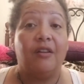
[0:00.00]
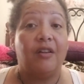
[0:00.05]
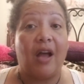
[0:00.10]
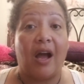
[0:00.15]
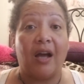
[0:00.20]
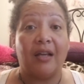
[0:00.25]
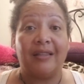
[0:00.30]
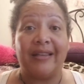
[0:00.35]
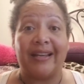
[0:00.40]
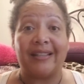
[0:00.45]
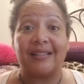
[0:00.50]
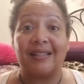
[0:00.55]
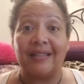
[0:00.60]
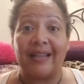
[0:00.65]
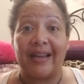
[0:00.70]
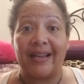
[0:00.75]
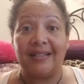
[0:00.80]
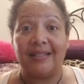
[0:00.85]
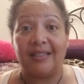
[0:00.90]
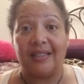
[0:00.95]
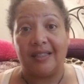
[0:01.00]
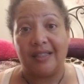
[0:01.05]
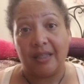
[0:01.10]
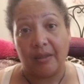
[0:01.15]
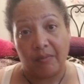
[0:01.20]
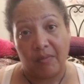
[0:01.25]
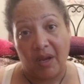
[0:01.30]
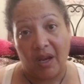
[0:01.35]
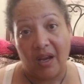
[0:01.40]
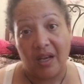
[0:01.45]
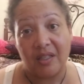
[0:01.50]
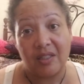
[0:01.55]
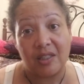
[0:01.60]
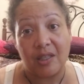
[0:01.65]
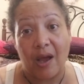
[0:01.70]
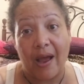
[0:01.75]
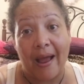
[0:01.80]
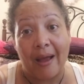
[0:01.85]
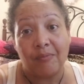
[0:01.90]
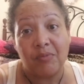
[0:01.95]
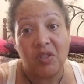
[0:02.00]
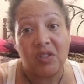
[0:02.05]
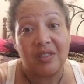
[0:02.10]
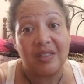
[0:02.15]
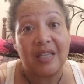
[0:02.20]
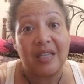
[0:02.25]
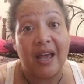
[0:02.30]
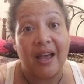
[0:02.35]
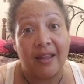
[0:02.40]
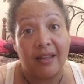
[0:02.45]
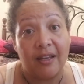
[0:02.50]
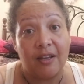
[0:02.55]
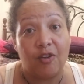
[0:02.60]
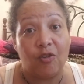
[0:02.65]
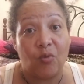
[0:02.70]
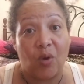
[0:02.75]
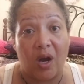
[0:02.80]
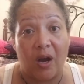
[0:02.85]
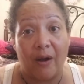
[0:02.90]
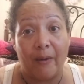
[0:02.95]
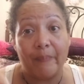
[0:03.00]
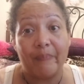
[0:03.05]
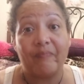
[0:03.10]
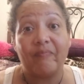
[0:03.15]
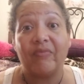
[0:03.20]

Uh, that's lazy to me. So I'm just telling you all.